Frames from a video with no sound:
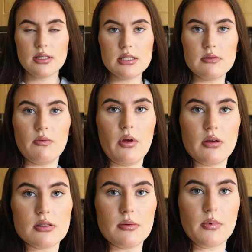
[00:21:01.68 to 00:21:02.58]
This isn't
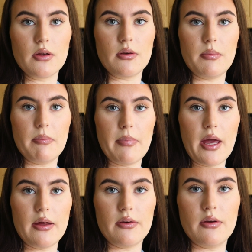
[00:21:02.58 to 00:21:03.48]
focused, I'm going to be
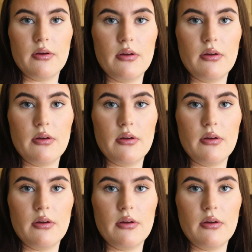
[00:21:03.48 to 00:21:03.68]
mad.